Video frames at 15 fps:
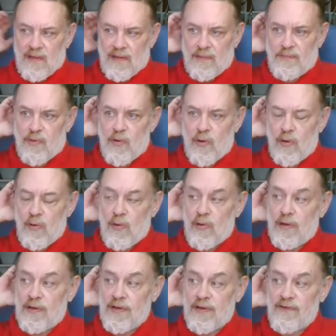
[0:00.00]
the poor
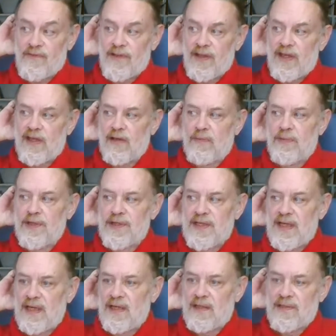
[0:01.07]
order of the
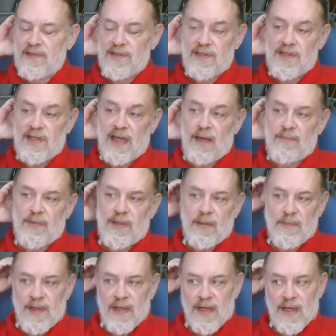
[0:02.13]
Gilbertines escaped
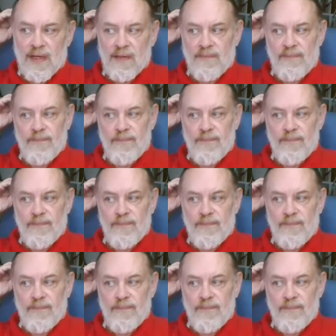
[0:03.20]
him not.